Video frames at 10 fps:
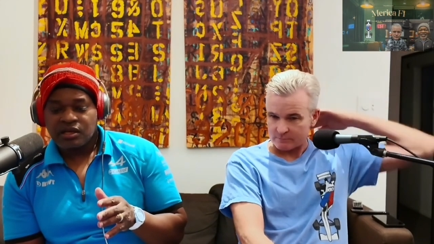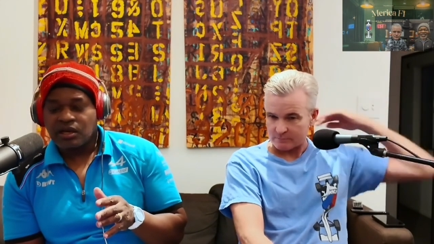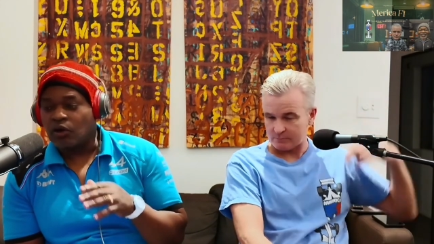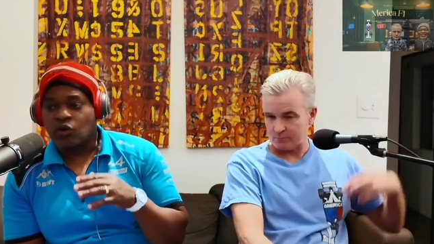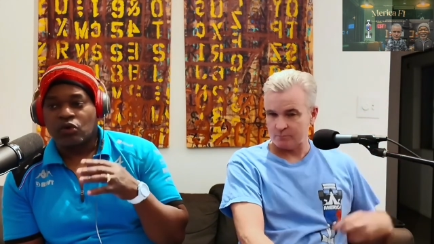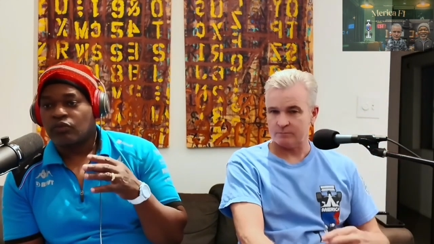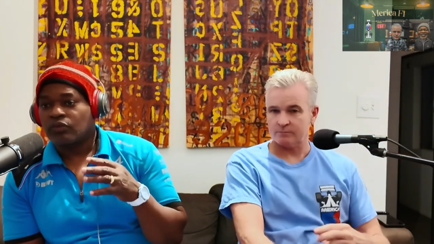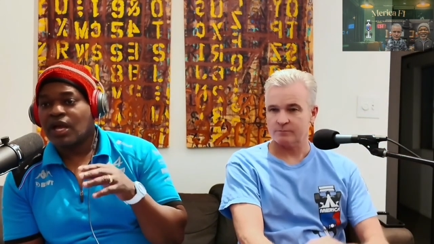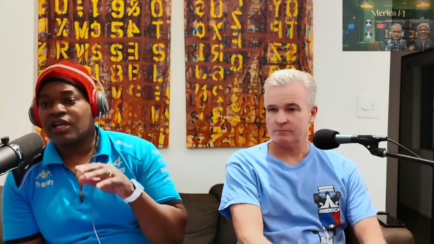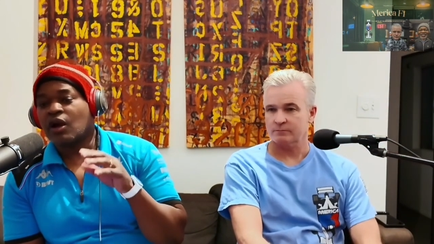Speaker 1: or
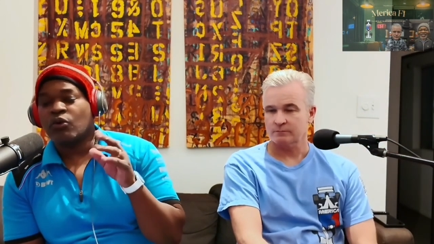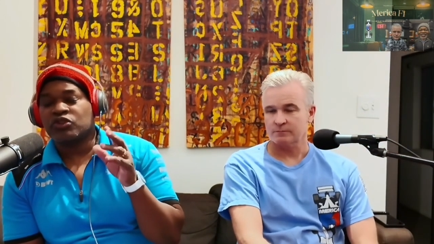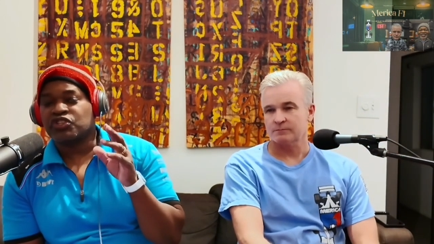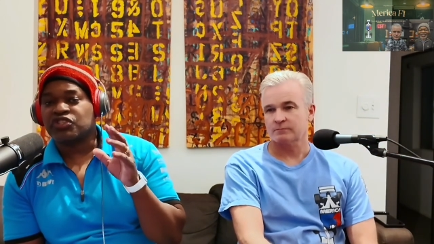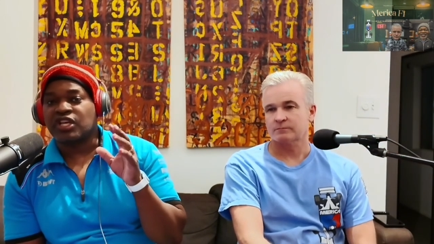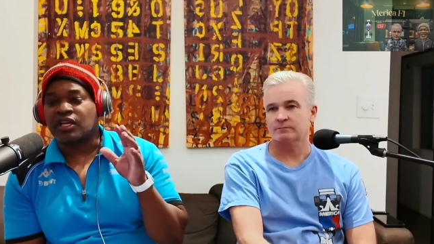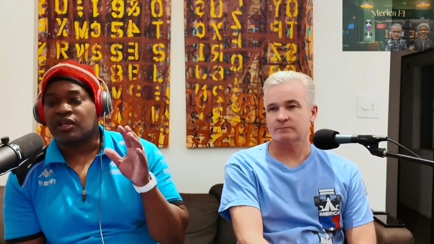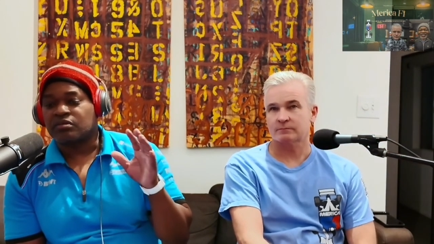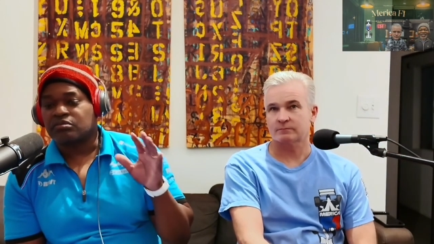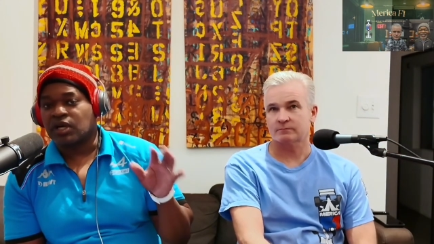I, I won't just
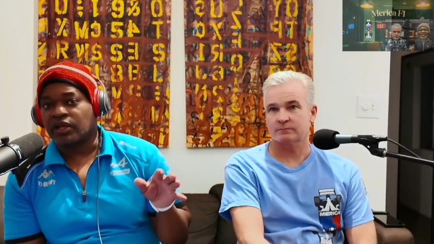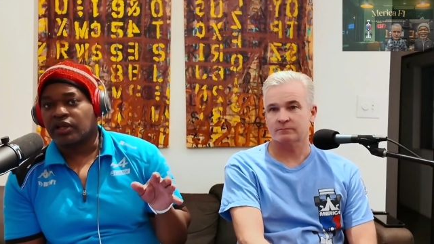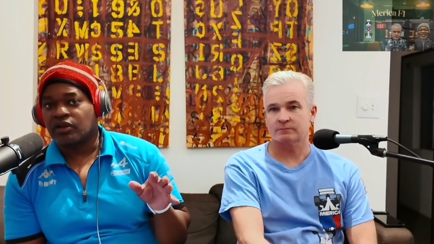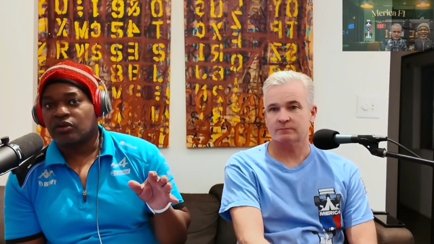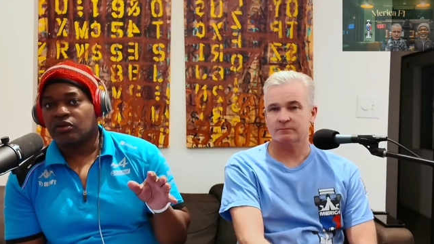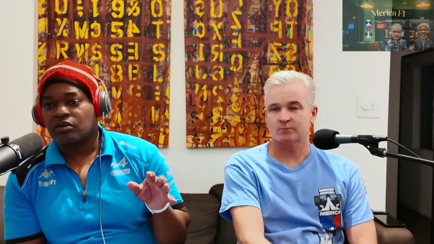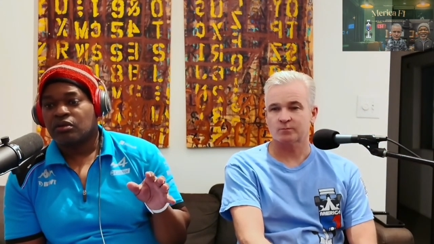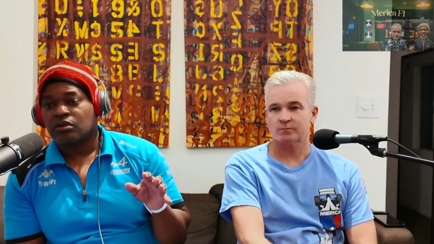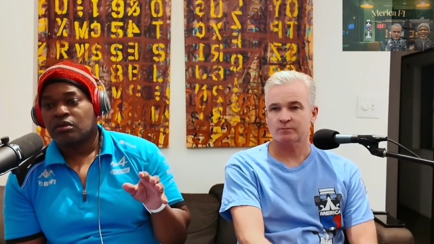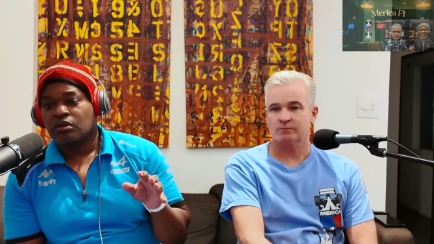say Monaco...
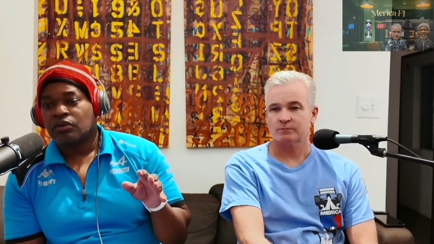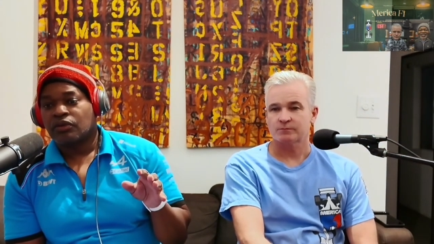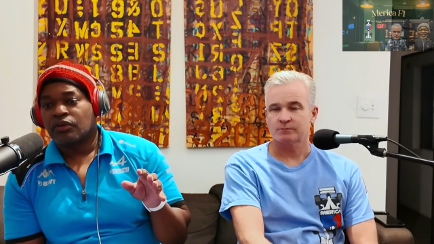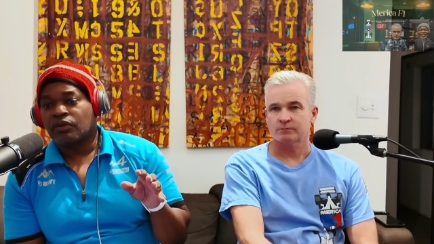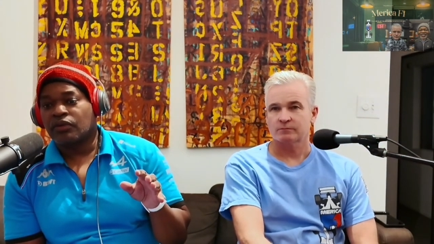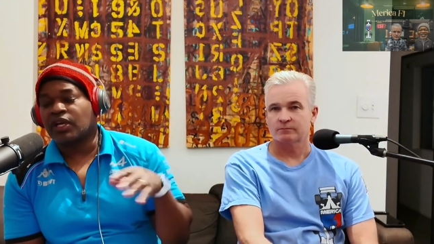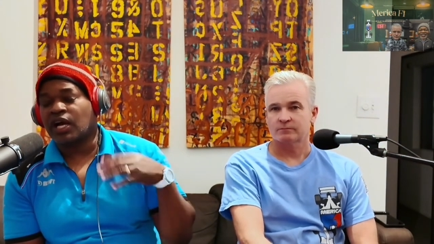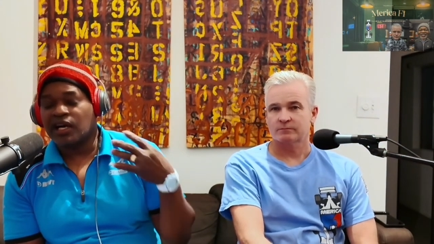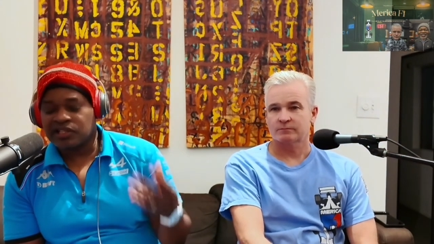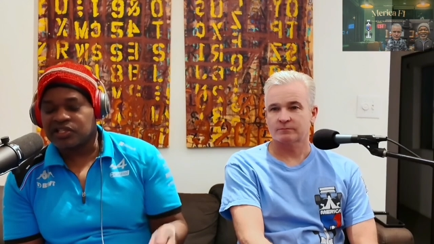the
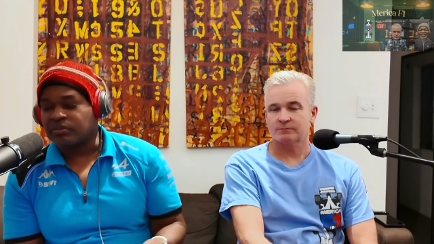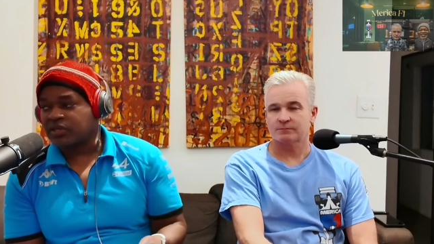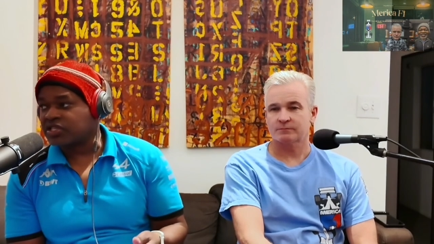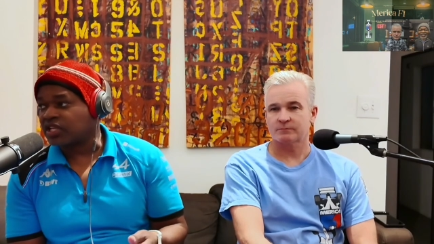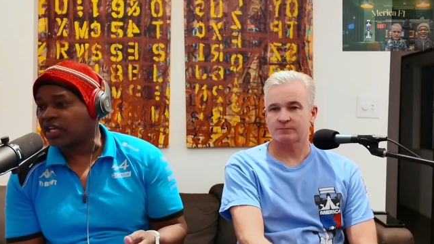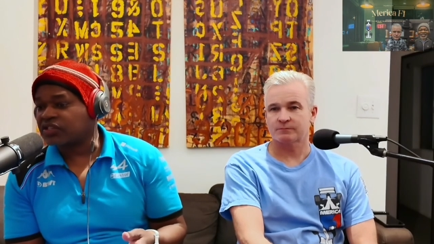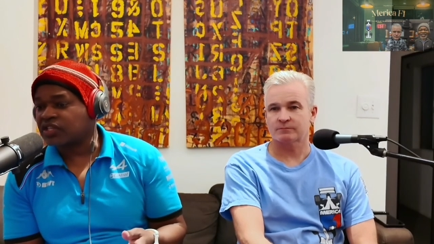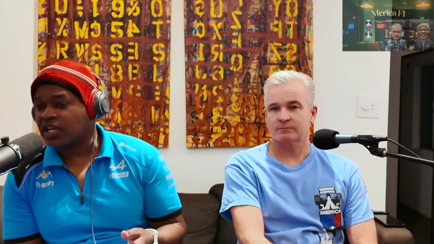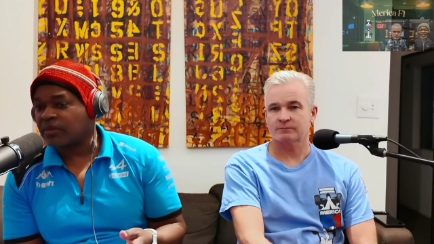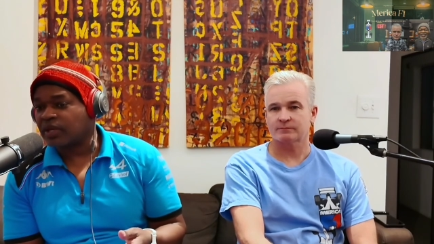constant mistakes
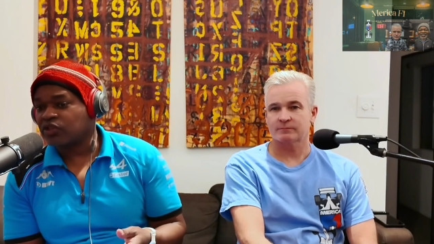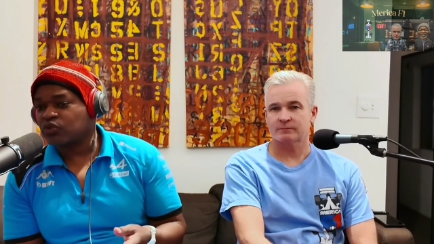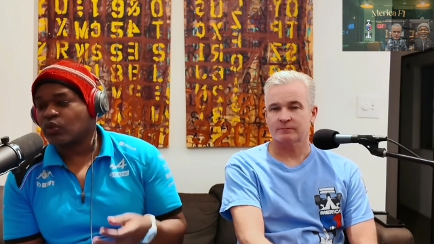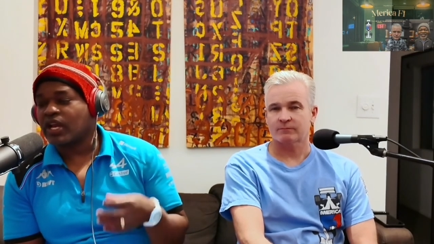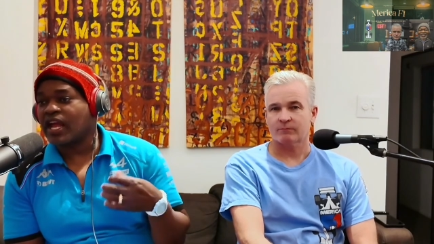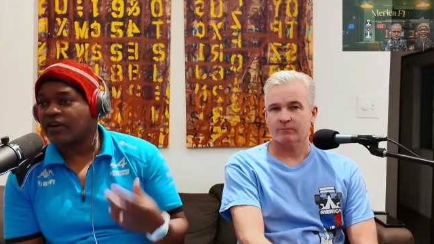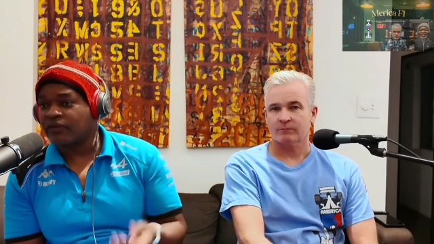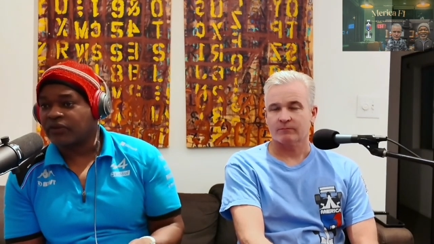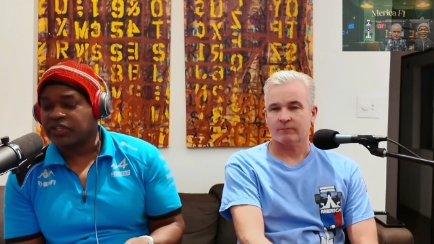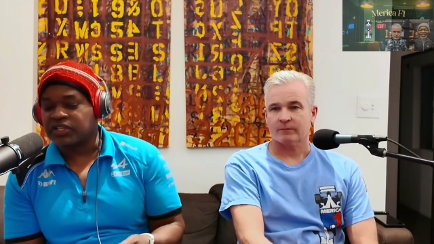that he makes with
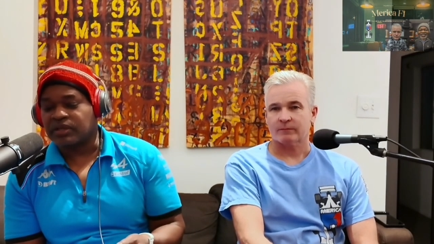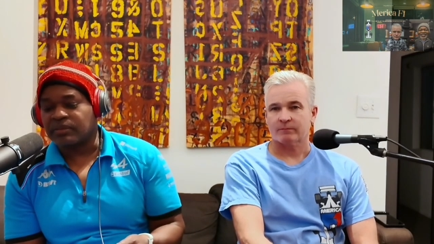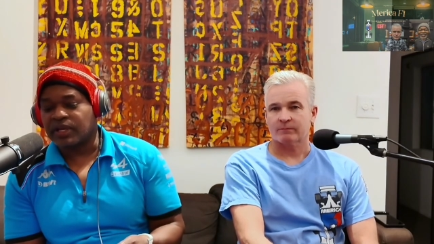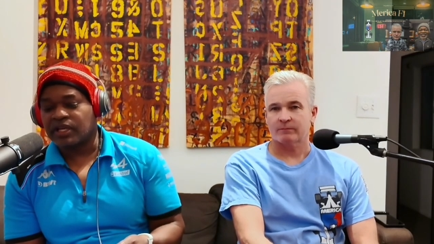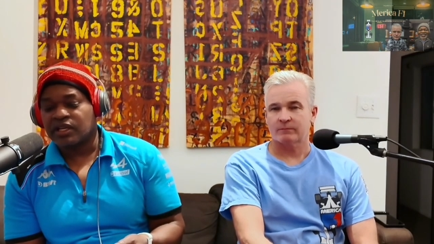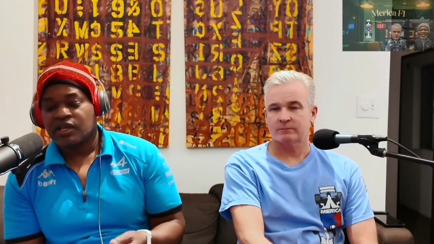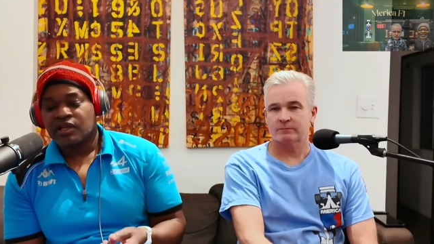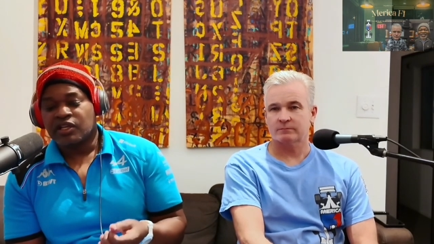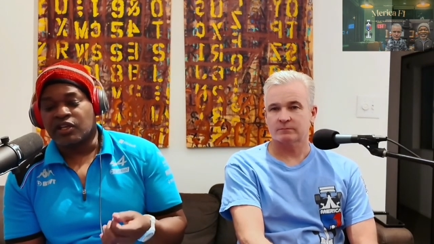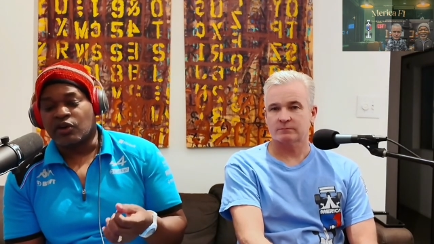every teammate.
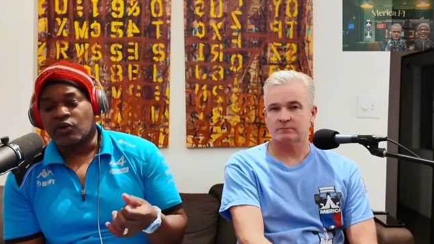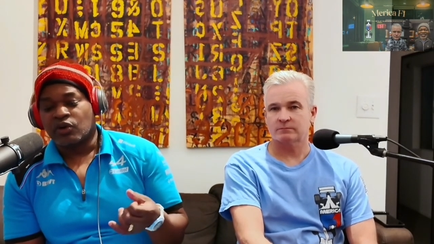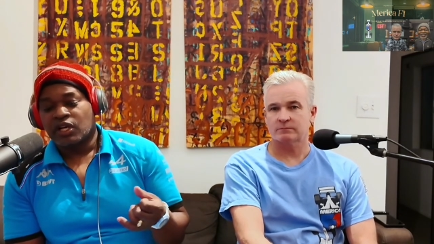You know,